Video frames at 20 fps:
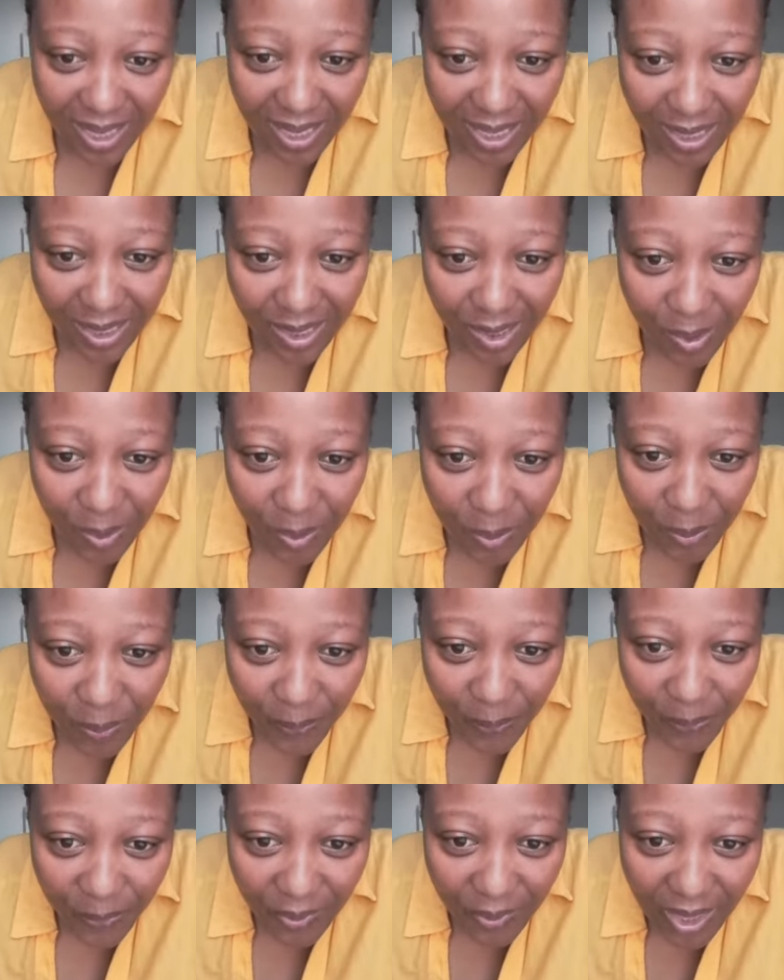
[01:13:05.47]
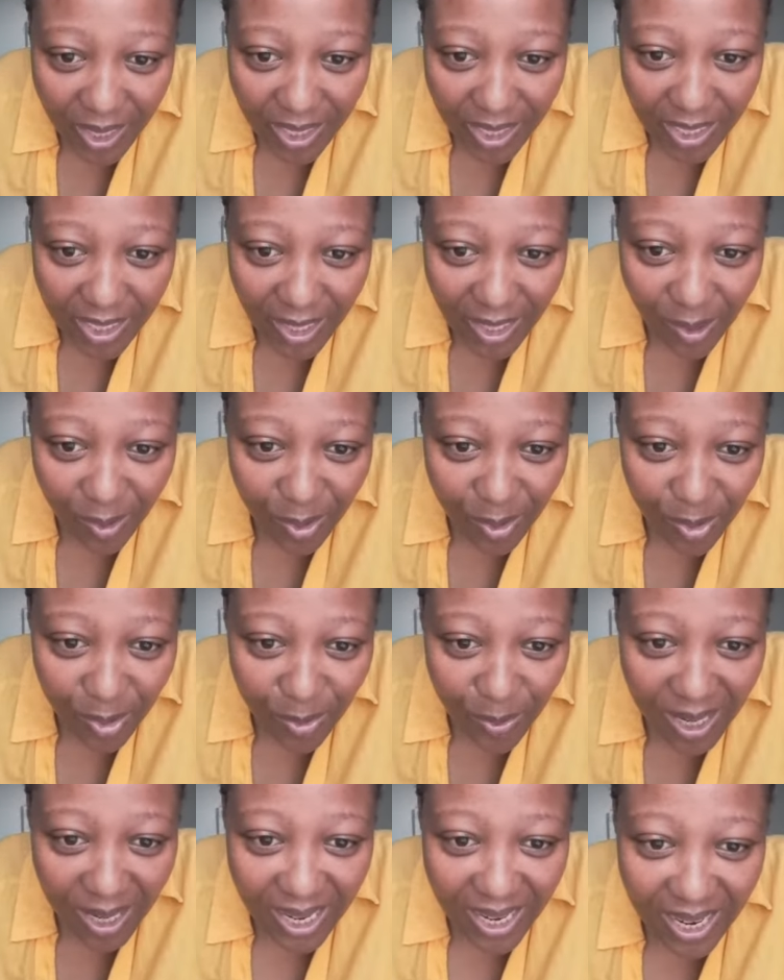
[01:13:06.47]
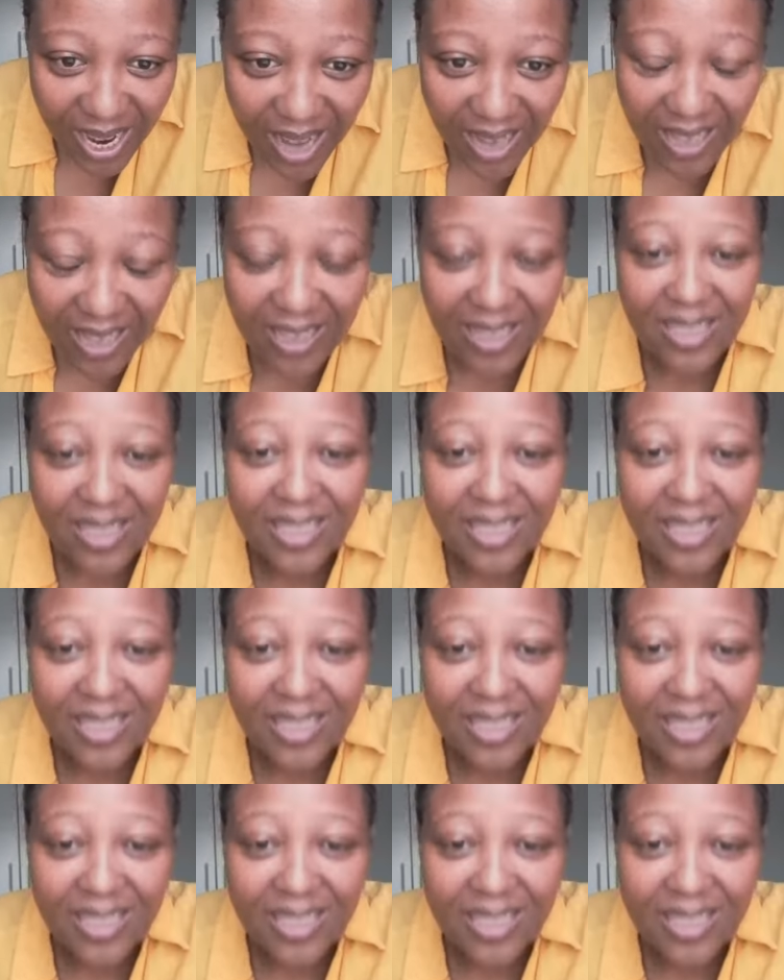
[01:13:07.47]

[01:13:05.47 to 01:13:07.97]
So she looks really young.